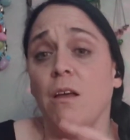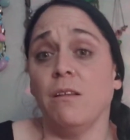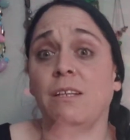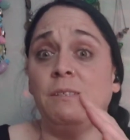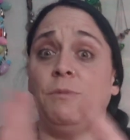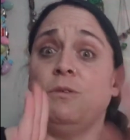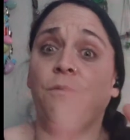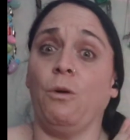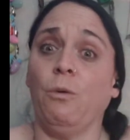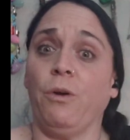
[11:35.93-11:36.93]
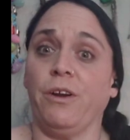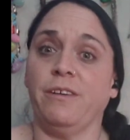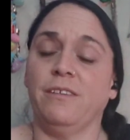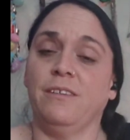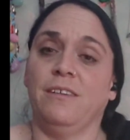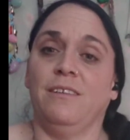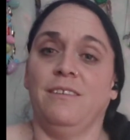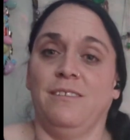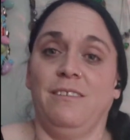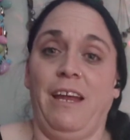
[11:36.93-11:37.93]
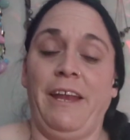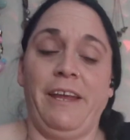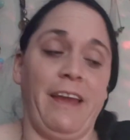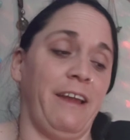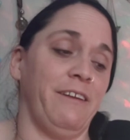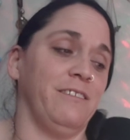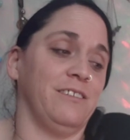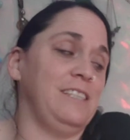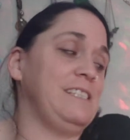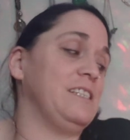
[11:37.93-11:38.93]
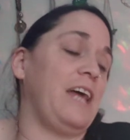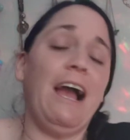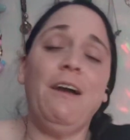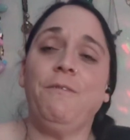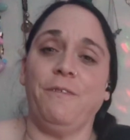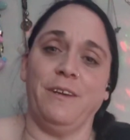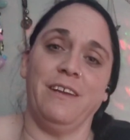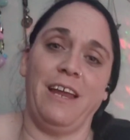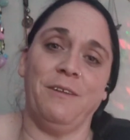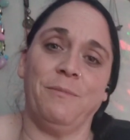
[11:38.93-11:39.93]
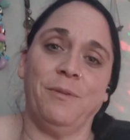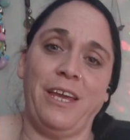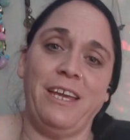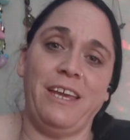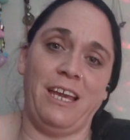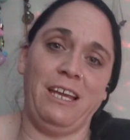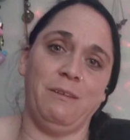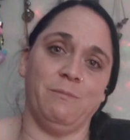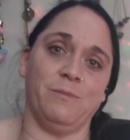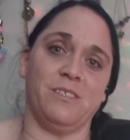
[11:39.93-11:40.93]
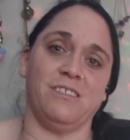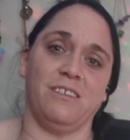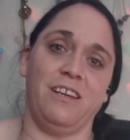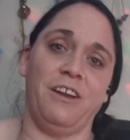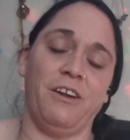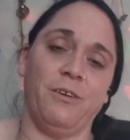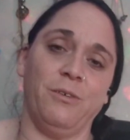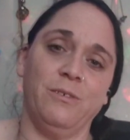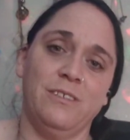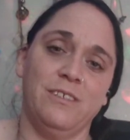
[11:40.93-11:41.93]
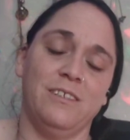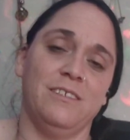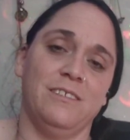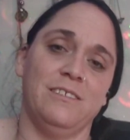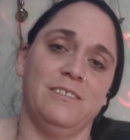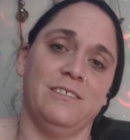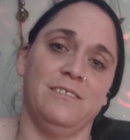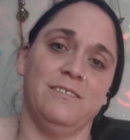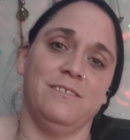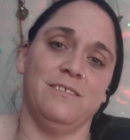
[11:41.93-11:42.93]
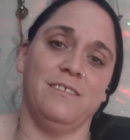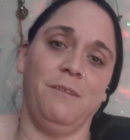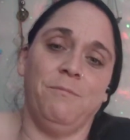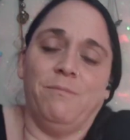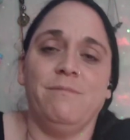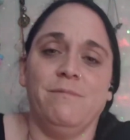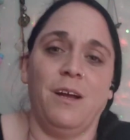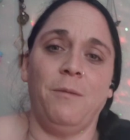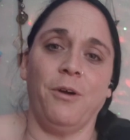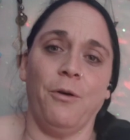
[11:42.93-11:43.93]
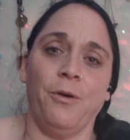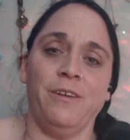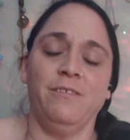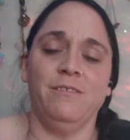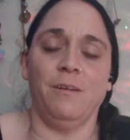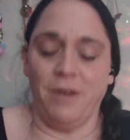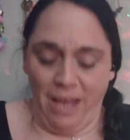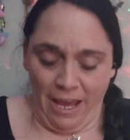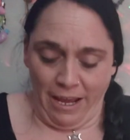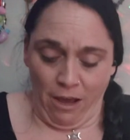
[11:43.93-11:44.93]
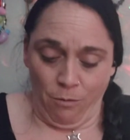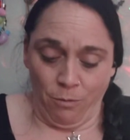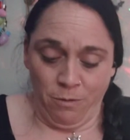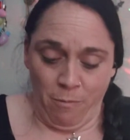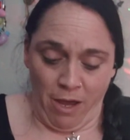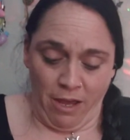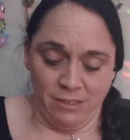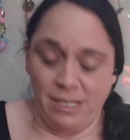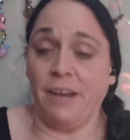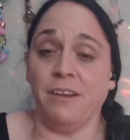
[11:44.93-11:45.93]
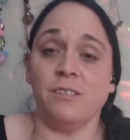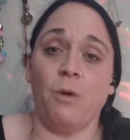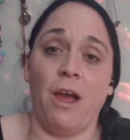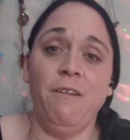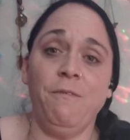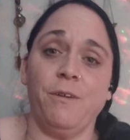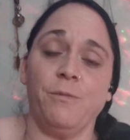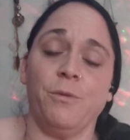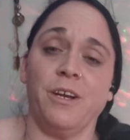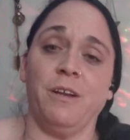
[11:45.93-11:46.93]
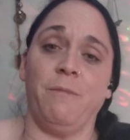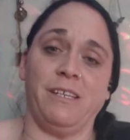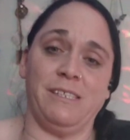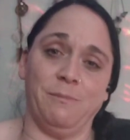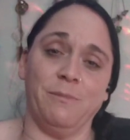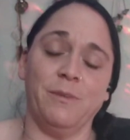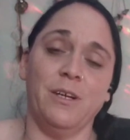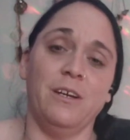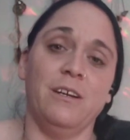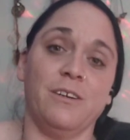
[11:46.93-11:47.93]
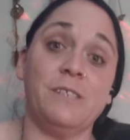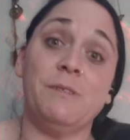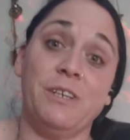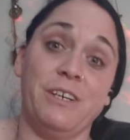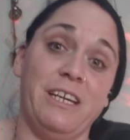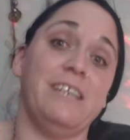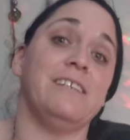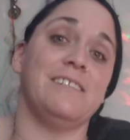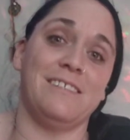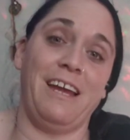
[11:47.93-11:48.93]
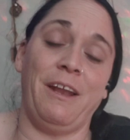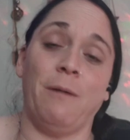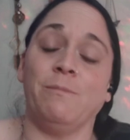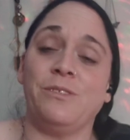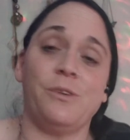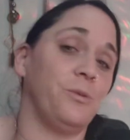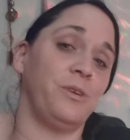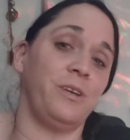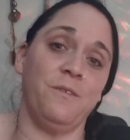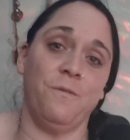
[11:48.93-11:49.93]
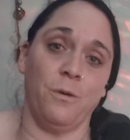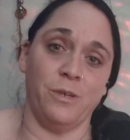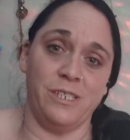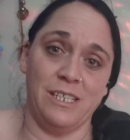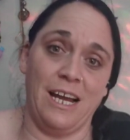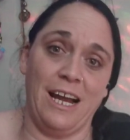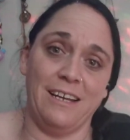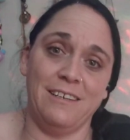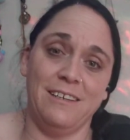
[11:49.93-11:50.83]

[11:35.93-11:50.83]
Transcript: Let's move forward. And again, let's laugh and play games, you know. I'm going to hang out with my dad and his wife, and we're going to make some Christmas cookies. And I'm so looking forward to that.